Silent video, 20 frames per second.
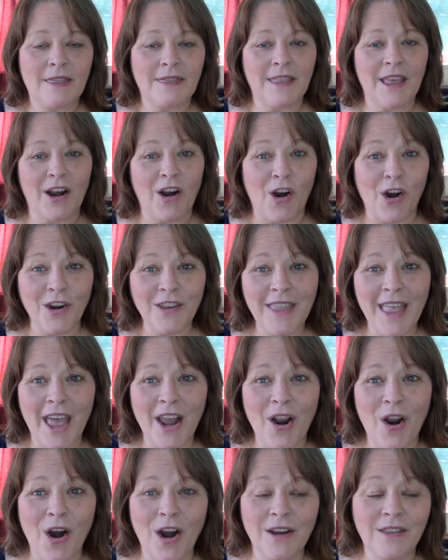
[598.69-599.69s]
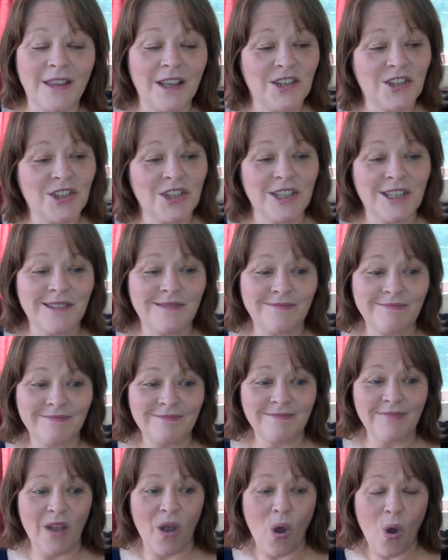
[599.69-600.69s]
that aren't that hard, that just
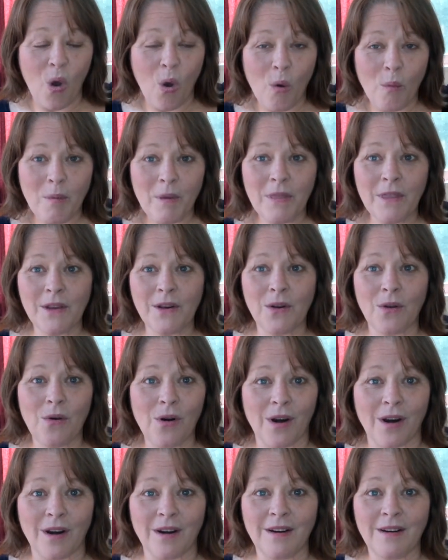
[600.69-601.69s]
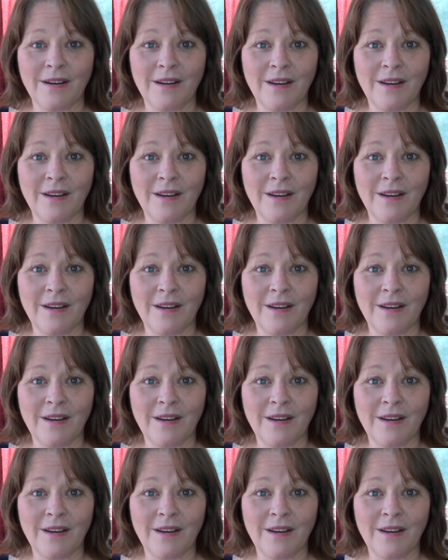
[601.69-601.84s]
open the door.